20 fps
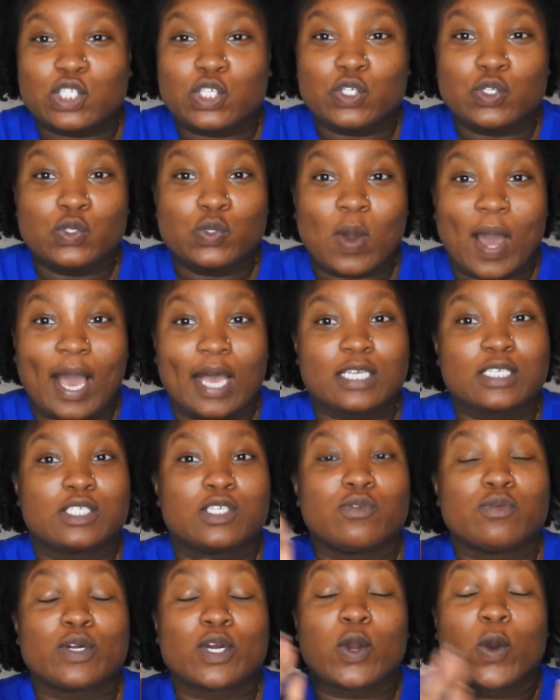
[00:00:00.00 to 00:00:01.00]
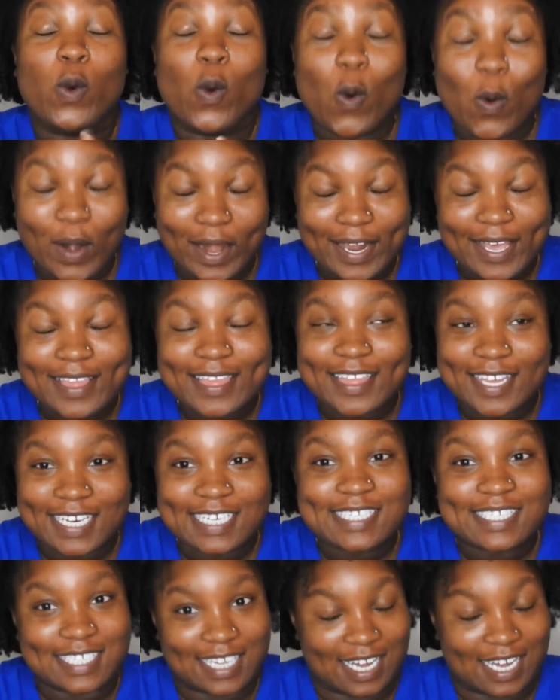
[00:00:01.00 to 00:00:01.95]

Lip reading: to actually record it this